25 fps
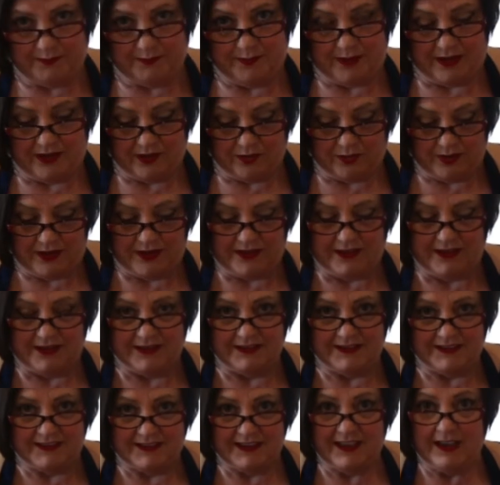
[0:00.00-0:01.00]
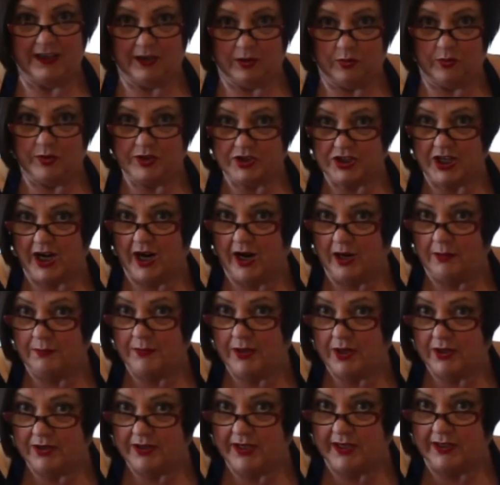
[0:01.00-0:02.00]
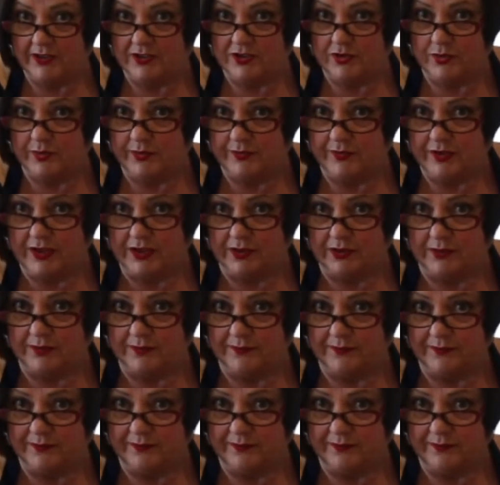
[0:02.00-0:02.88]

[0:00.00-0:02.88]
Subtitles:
ingredients, which I'm not going to reveal.